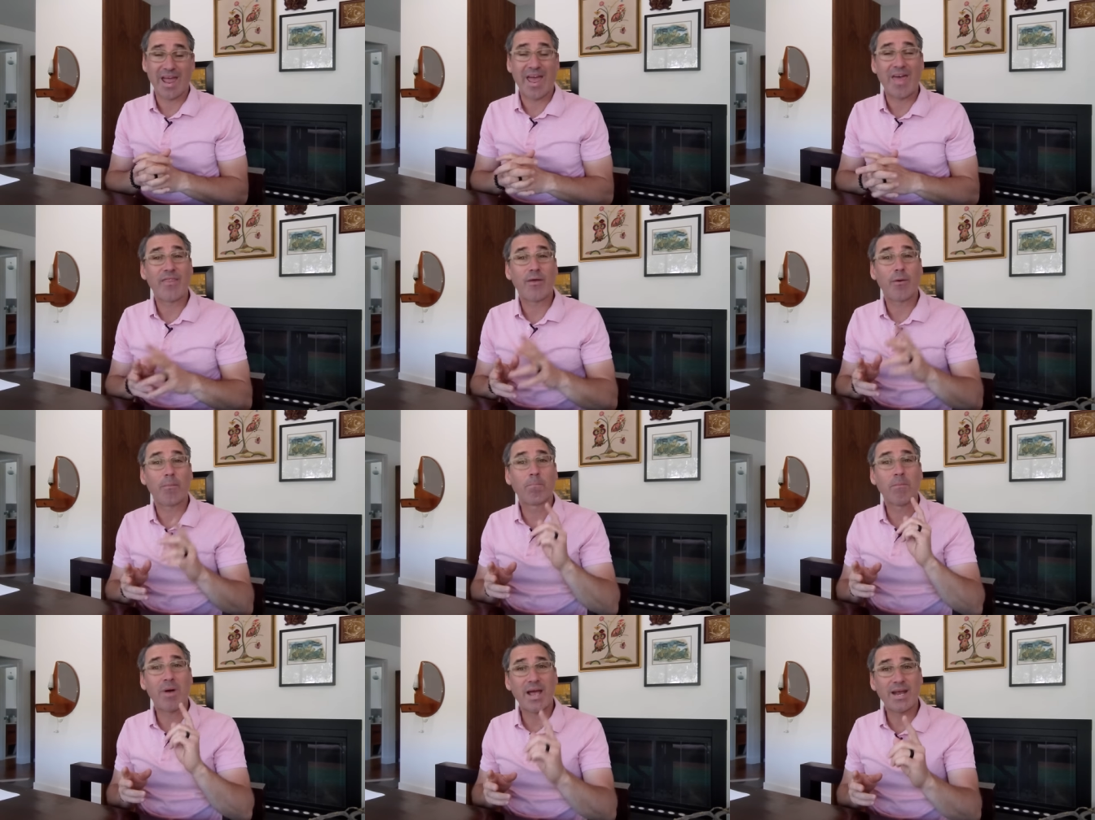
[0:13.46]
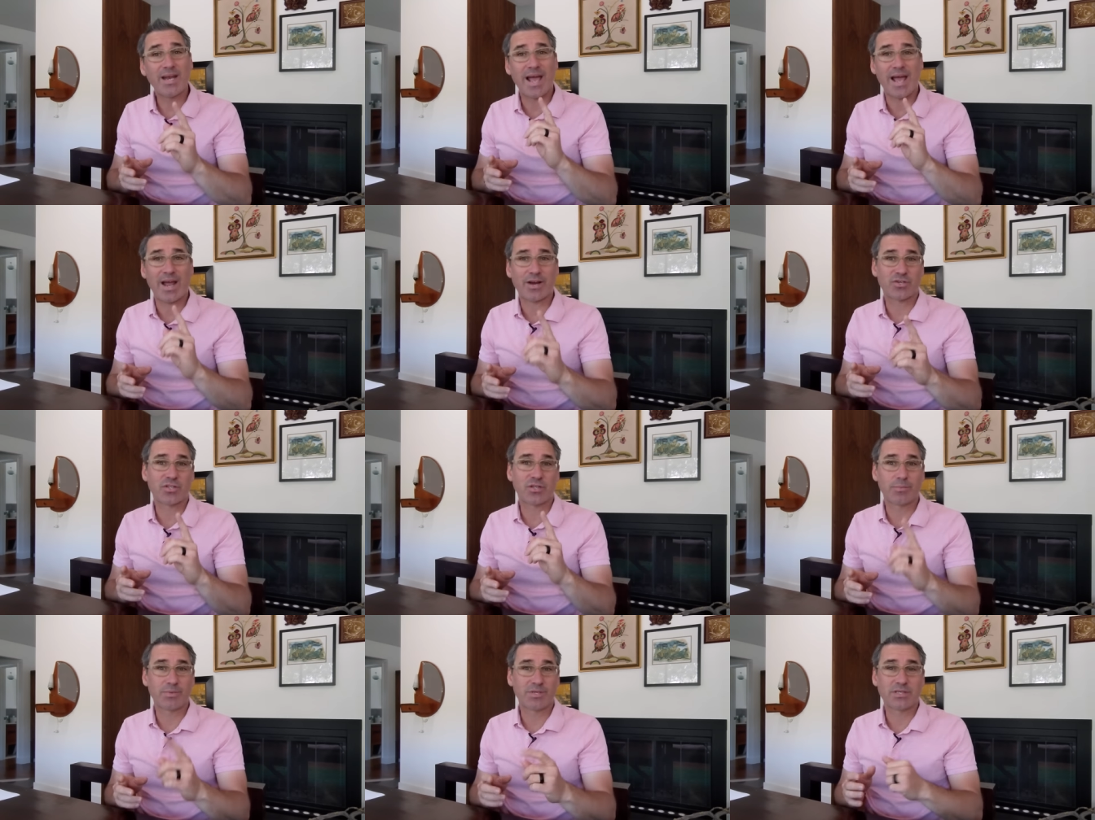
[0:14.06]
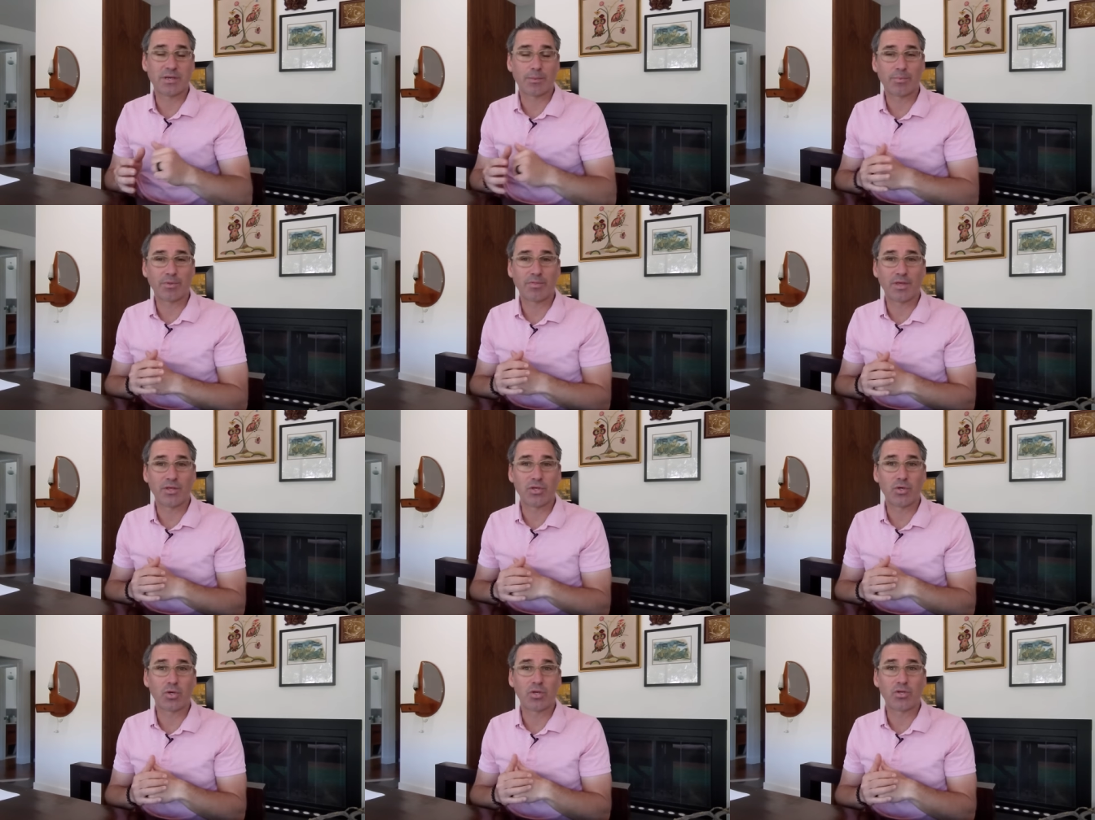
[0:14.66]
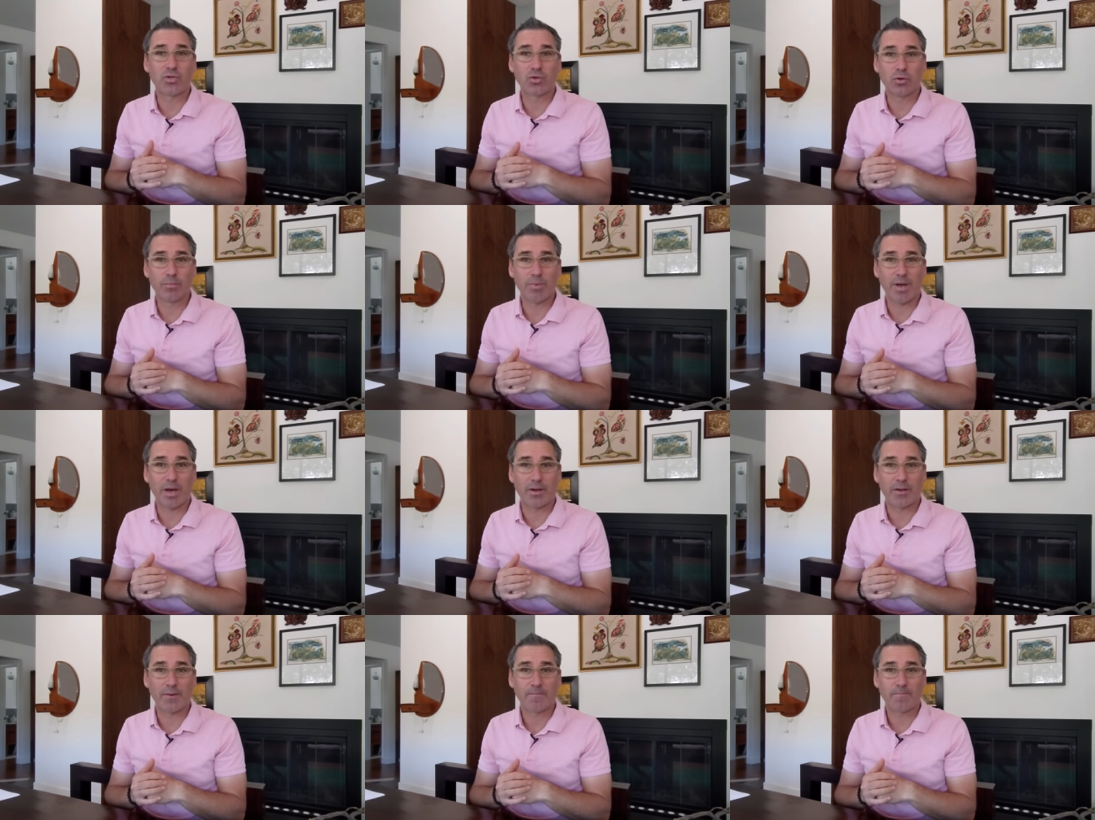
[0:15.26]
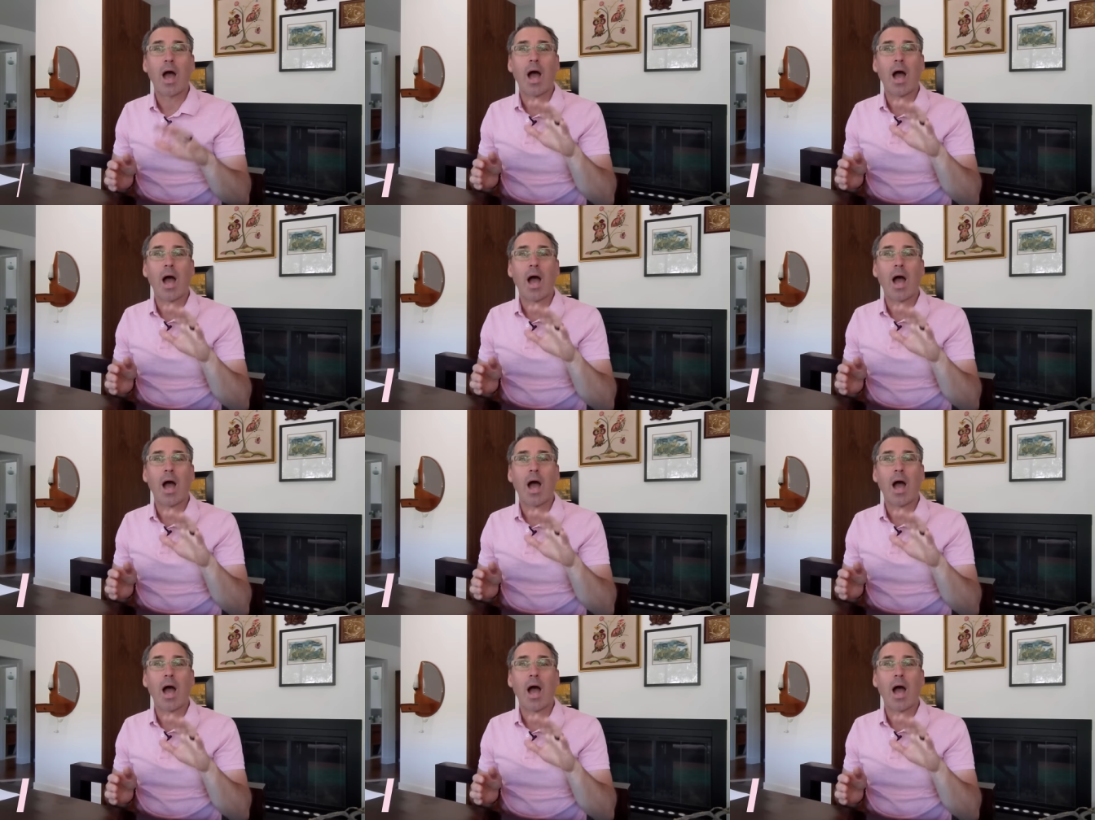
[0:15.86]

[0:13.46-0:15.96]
and there might actually be something that you can do about it.